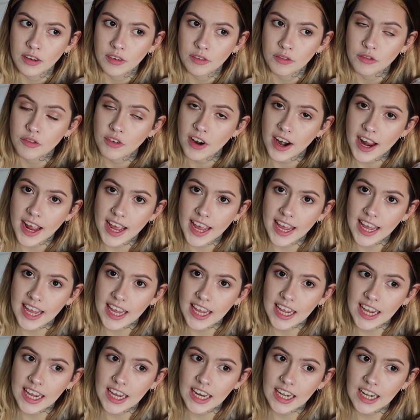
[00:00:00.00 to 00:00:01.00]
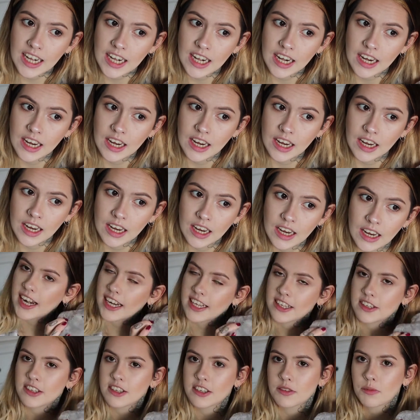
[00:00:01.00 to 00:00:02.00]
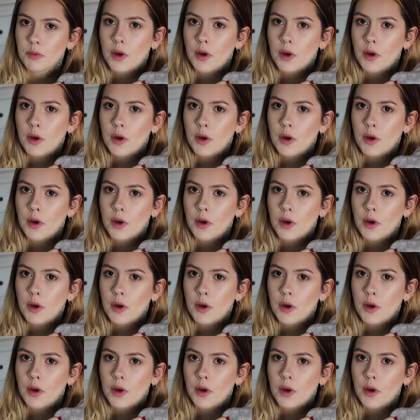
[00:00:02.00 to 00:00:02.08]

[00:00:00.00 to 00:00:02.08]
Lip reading: rain, and it's,